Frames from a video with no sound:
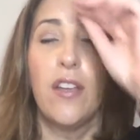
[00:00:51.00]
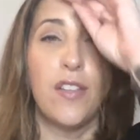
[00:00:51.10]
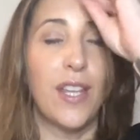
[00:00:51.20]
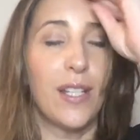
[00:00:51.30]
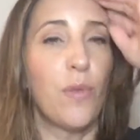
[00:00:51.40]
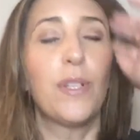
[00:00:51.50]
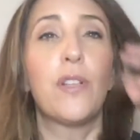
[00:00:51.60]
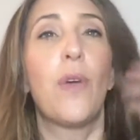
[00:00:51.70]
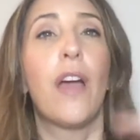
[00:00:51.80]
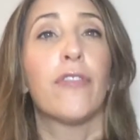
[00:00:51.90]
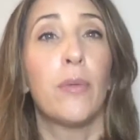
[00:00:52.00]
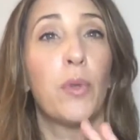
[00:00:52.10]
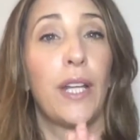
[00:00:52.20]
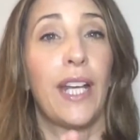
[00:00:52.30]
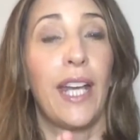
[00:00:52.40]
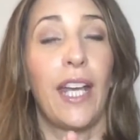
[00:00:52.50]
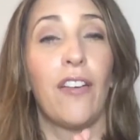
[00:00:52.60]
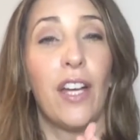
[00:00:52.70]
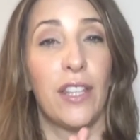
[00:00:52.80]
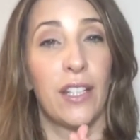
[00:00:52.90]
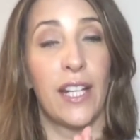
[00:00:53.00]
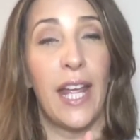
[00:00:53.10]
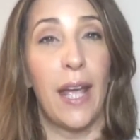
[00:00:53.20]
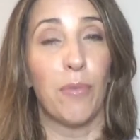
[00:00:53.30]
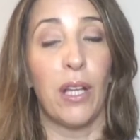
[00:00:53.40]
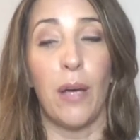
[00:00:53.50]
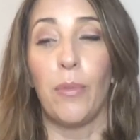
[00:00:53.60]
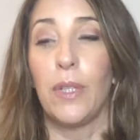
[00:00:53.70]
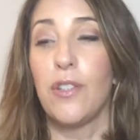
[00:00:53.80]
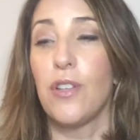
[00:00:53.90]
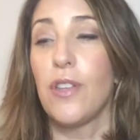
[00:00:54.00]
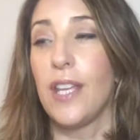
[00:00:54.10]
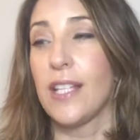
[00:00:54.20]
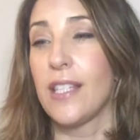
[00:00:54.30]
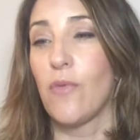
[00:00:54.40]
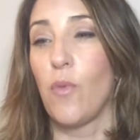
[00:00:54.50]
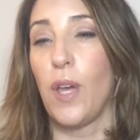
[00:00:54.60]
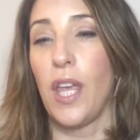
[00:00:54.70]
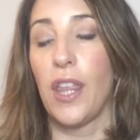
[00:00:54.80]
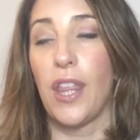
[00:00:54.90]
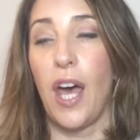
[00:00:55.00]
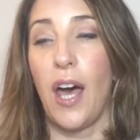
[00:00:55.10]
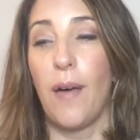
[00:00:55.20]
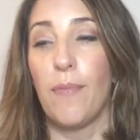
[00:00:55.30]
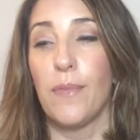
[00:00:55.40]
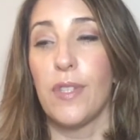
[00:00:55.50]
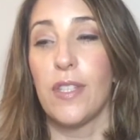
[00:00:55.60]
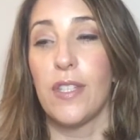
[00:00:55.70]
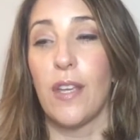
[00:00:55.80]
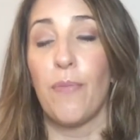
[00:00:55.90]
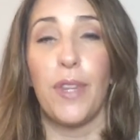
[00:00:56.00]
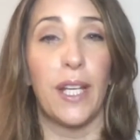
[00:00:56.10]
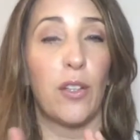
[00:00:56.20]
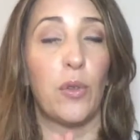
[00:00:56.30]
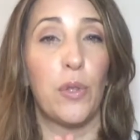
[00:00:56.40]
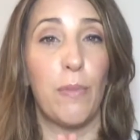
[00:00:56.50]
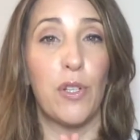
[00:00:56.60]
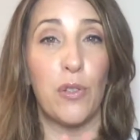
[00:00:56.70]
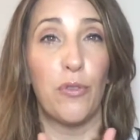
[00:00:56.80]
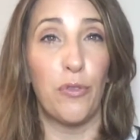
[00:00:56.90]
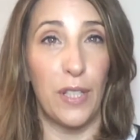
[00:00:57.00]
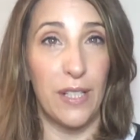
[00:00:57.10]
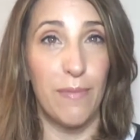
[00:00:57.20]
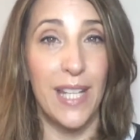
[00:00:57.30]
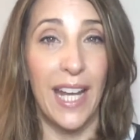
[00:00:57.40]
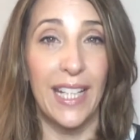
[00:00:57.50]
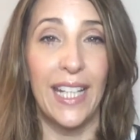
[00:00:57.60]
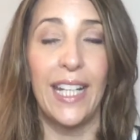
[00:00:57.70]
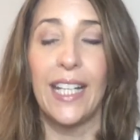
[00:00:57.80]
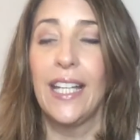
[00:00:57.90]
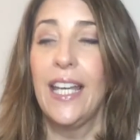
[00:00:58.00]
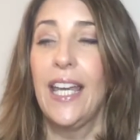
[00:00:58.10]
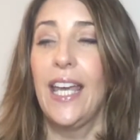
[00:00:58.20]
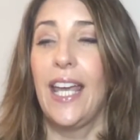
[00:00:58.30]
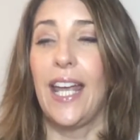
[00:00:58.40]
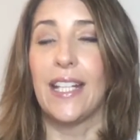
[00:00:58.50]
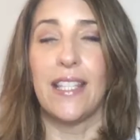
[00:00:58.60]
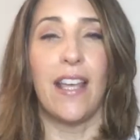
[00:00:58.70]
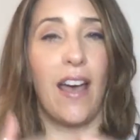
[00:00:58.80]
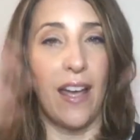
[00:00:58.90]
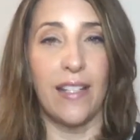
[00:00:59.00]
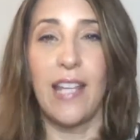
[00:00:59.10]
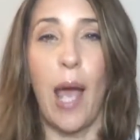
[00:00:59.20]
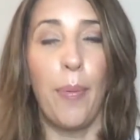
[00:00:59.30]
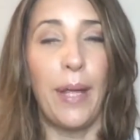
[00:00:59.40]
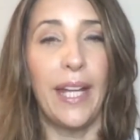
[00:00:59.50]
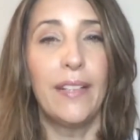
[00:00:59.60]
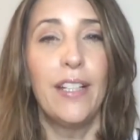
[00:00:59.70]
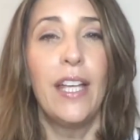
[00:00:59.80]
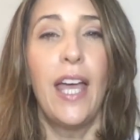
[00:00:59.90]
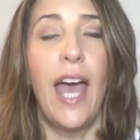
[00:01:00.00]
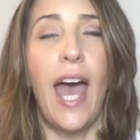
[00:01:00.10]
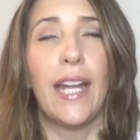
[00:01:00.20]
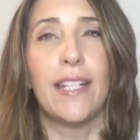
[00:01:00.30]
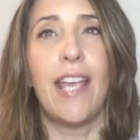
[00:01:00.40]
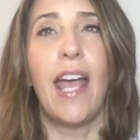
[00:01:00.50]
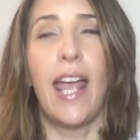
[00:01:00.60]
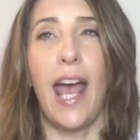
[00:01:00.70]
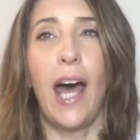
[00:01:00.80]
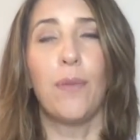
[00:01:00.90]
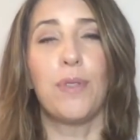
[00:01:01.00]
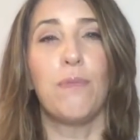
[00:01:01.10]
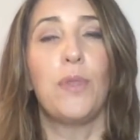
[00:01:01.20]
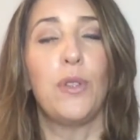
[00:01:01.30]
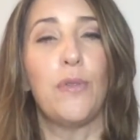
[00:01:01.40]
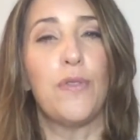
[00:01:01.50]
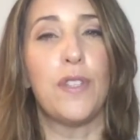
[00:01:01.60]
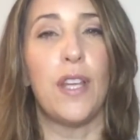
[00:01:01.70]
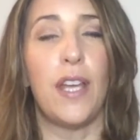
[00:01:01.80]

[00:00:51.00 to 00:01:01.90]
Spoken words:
So that's what we do every morning here at the 9 a.m. club. And we do this with something called emotional freedom technique. It's tapping, and it helps moves.